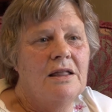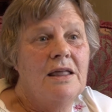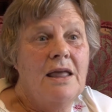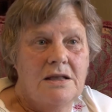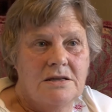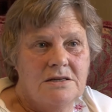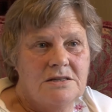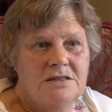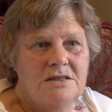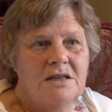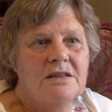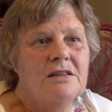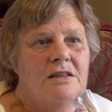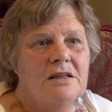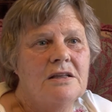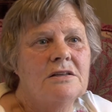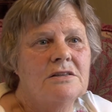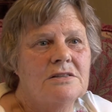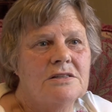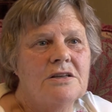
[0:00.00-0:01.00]
Yes, I
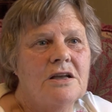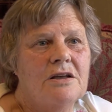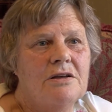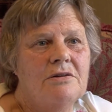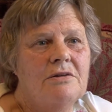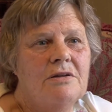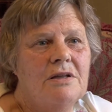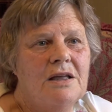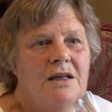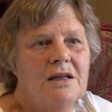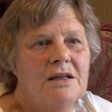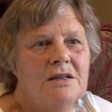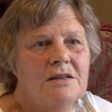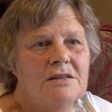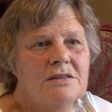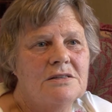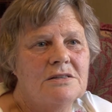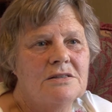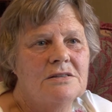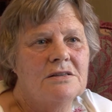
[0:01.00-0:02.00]
think so,
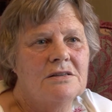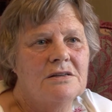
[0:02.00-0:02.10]
yes.